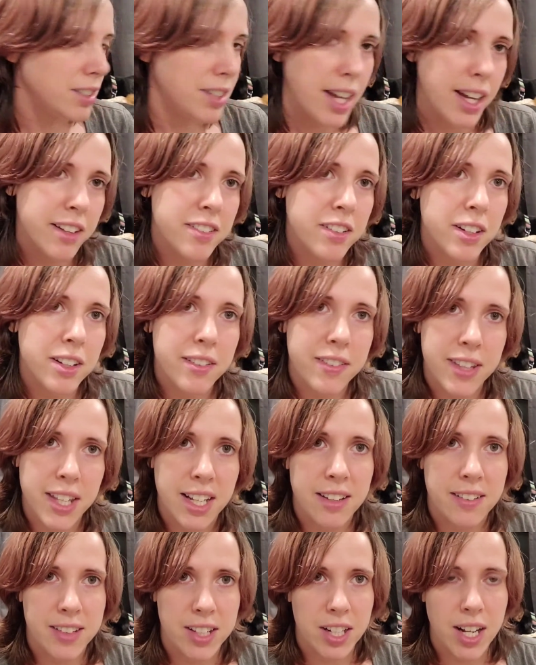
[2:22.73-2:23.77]
necks are as
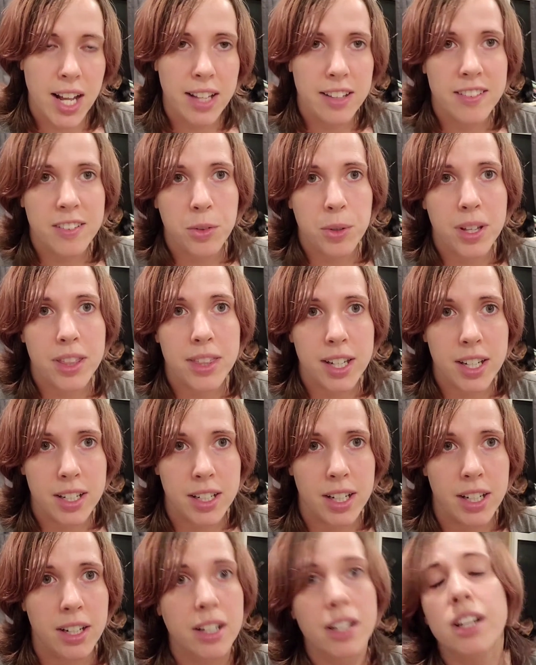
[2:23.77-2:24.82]
thick as their heads, or
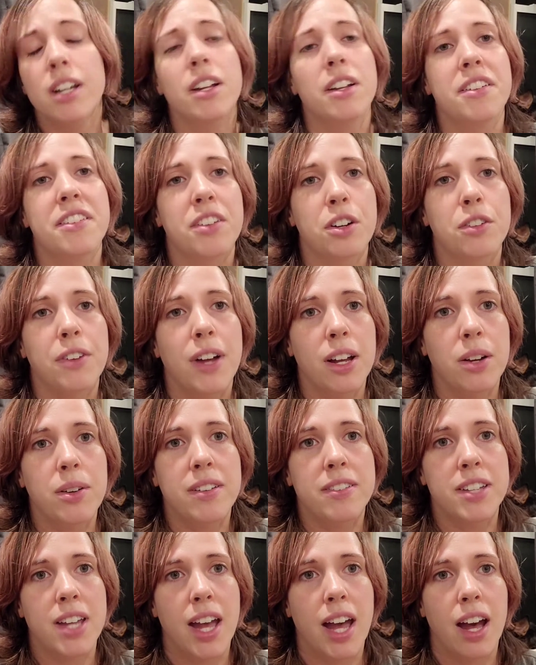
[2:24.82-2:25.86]
thicker. So if I
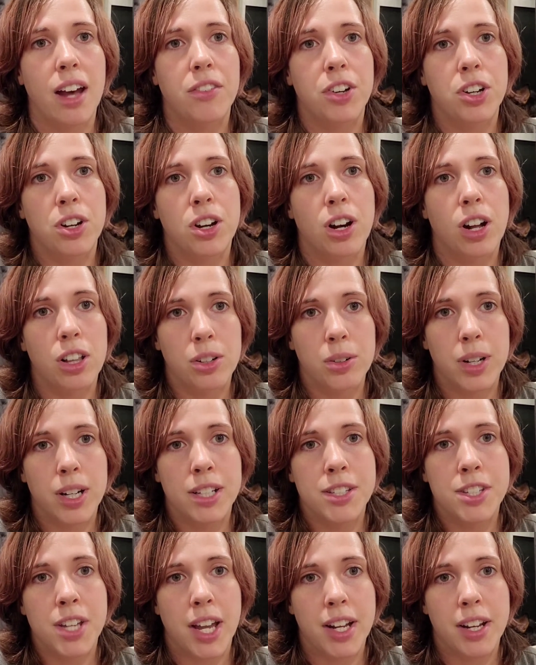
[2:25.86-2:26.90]
was to have a collar
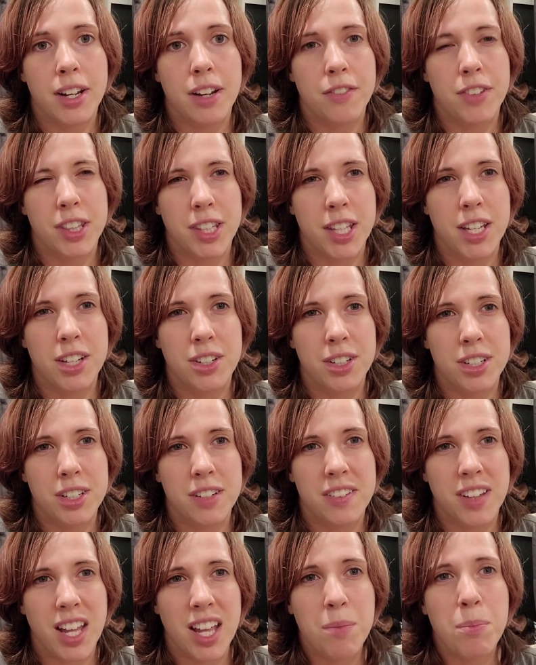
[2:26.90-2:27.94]
on tight enough that they couldn't
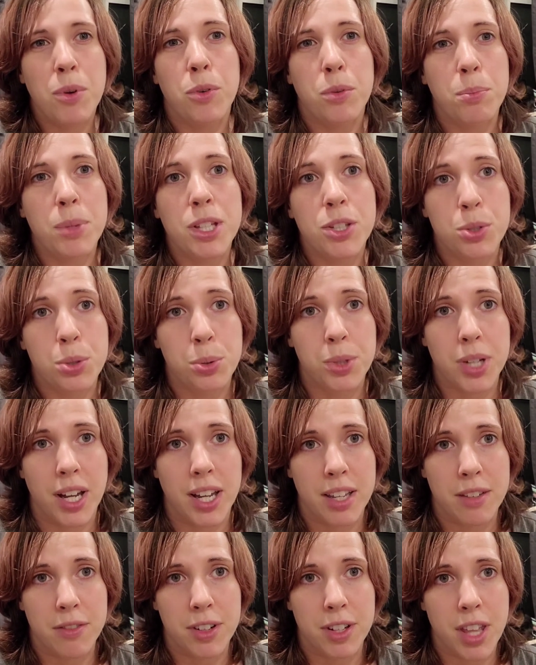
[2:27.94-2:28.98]
escape, it would be too
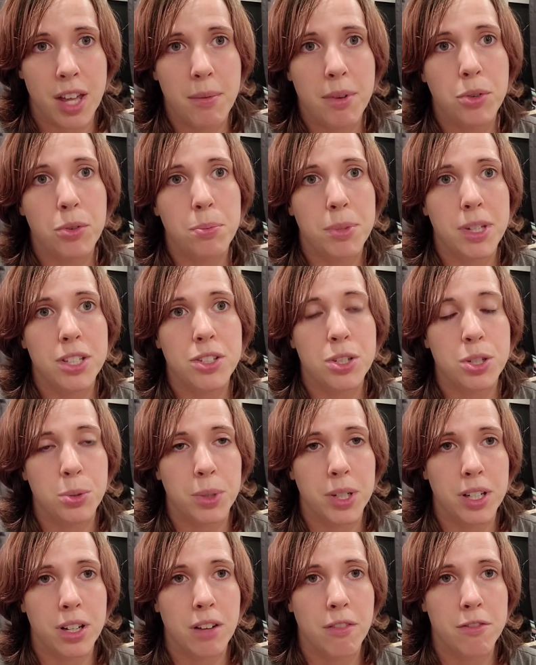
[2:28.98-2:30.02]
tight for them. It would be too
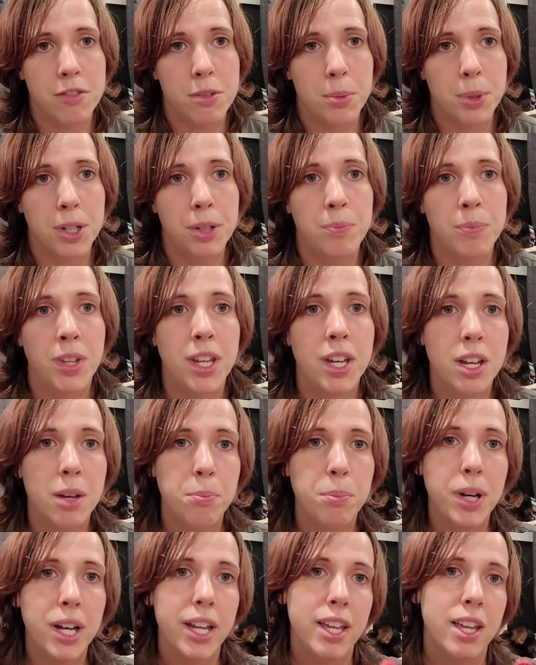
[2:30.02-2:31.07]
uncomfortable.
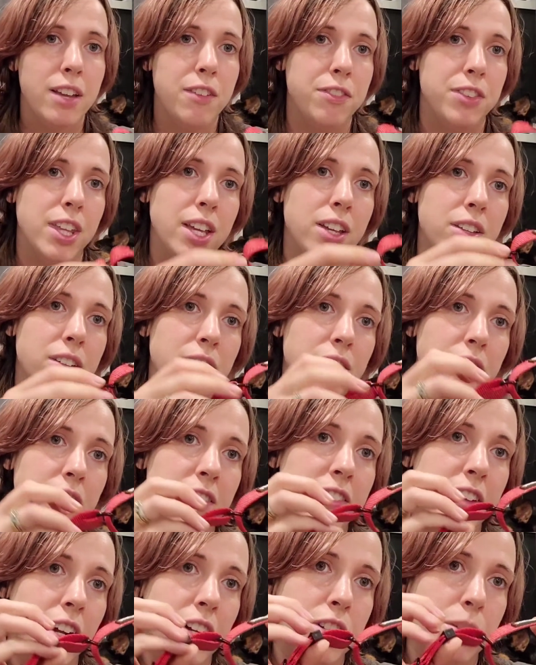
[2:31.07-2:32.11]
But if they
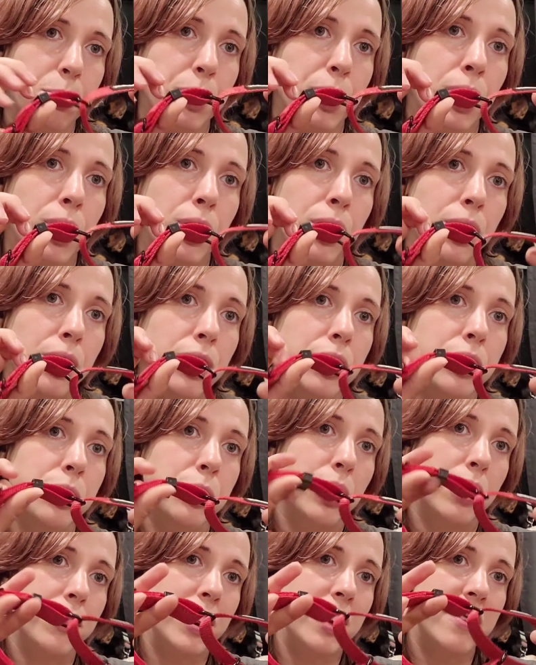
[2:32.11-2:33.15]
started to pull,
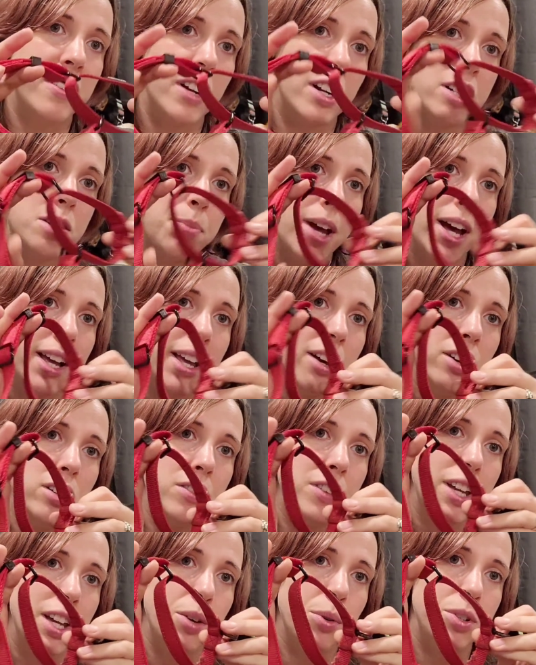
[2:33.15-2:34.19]
or if they started to back out
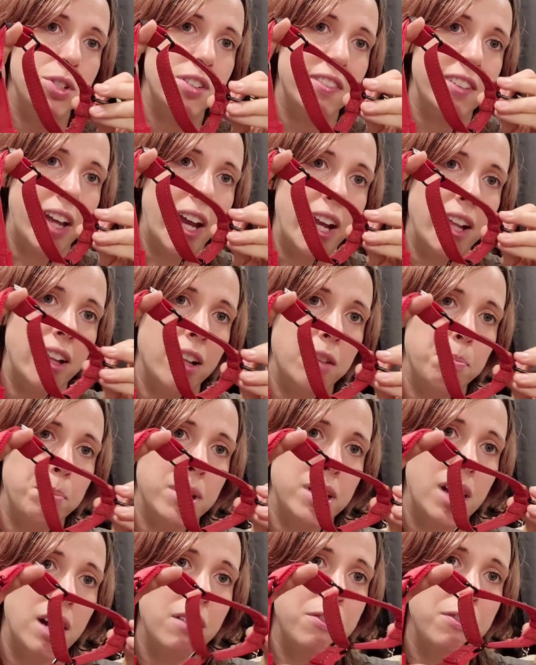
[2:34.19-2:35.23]
of it, it would just tighten up
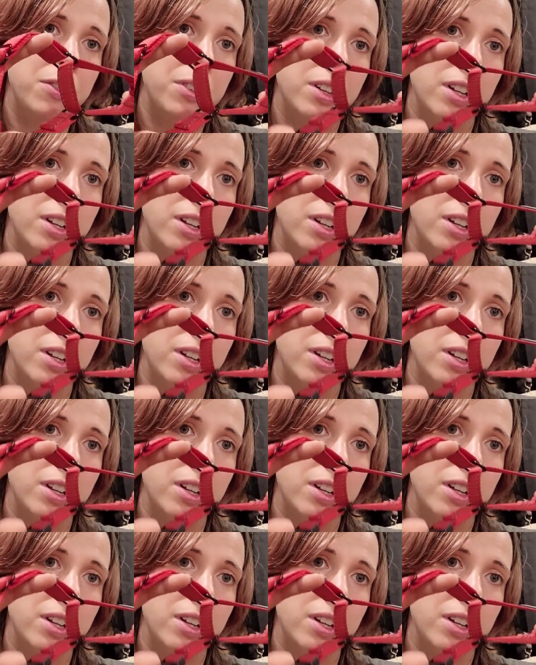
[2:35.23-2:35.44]
enough